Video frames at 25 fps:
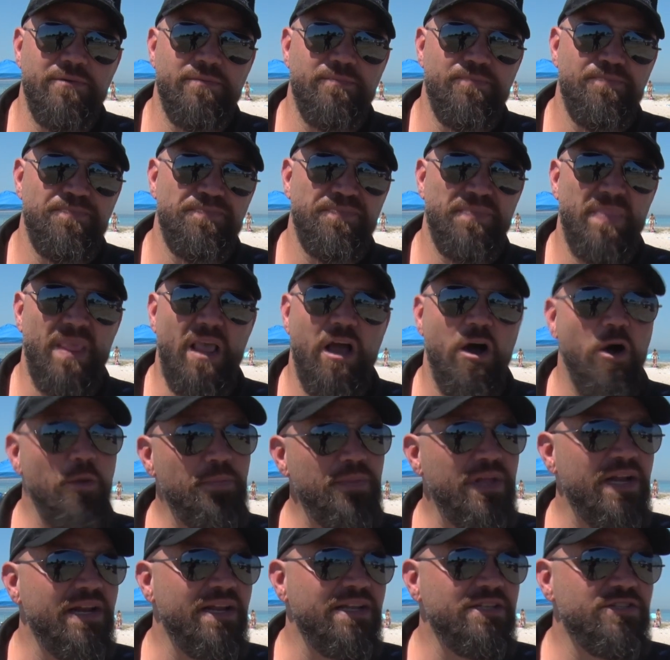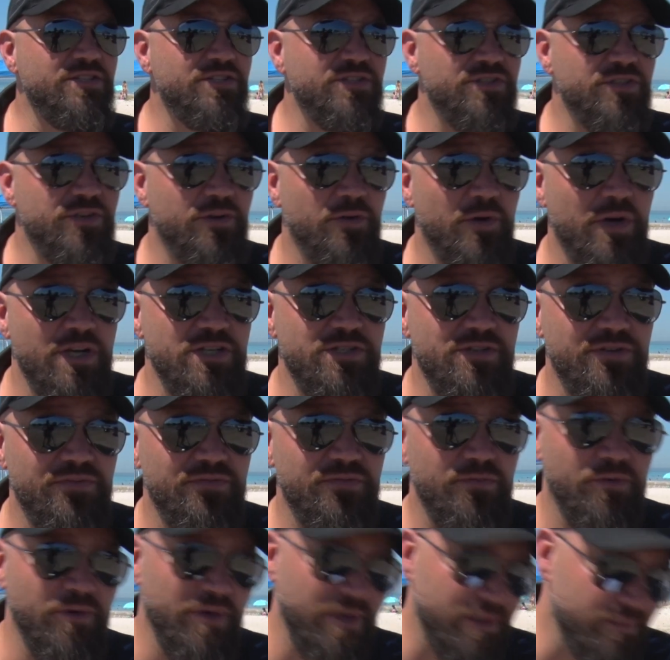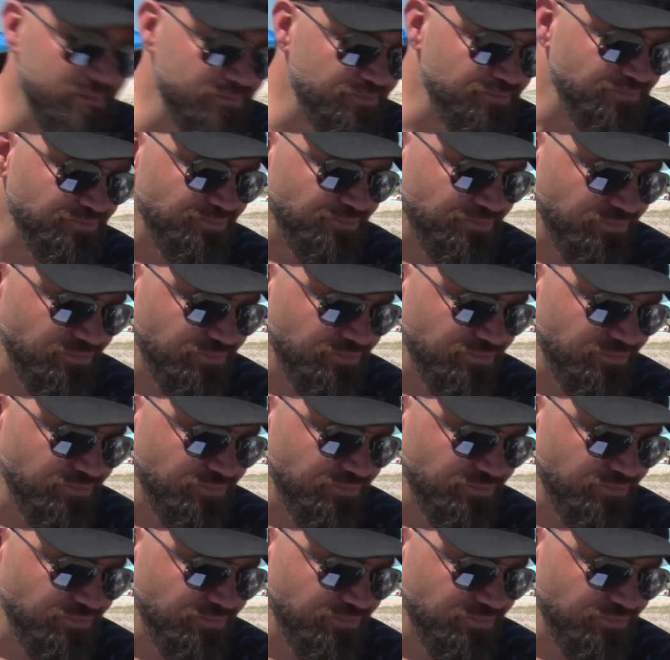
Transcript: I hope that answers your question for you.